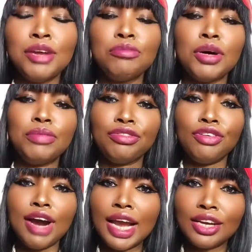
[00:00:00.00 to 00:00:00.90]
But
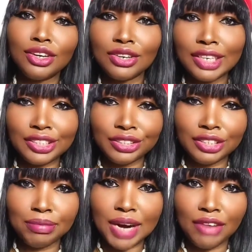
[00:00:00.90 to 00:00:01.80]
before I go into
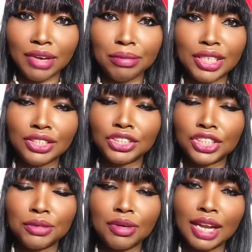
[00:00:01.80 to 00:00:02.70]
the private
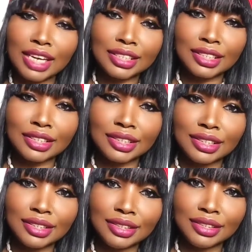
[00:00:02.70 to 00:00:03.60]
mentorship
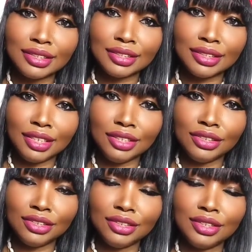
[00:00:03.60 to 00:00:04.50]
classes,
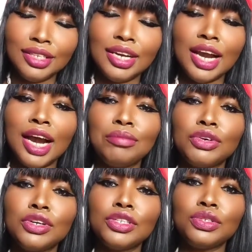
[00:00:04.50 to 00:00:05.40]
I'm
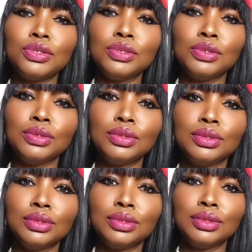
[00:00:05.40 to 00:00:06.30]
going to
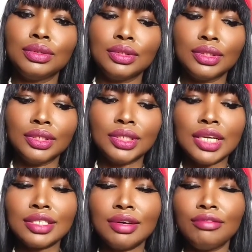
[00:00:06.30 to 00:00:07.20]

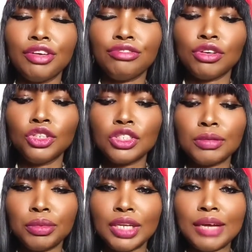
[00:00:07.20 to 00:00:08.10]
say something for those
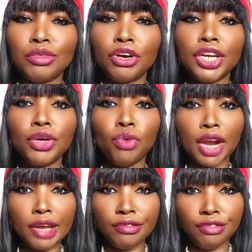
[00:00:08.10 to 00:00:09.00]
people that I'm already
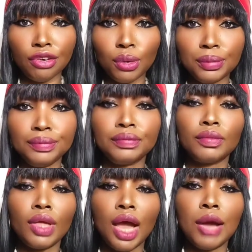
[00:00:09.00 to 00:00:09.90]
working for
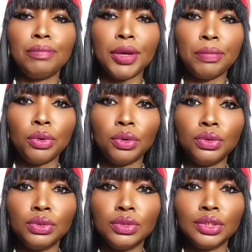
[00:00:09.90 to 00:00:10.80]
and
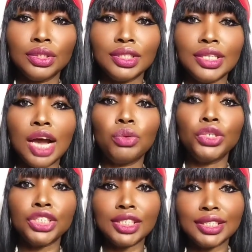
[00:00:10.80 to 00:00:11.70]
people that
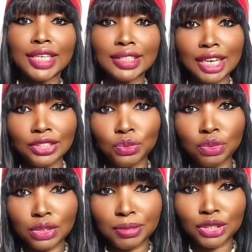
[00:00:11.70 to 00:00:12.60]
wishes that I do
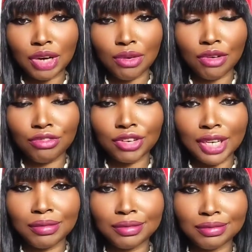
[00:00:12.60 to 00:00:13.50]
spiritual work for
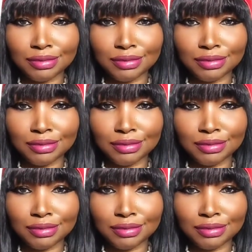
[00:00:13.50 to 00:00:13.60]
them.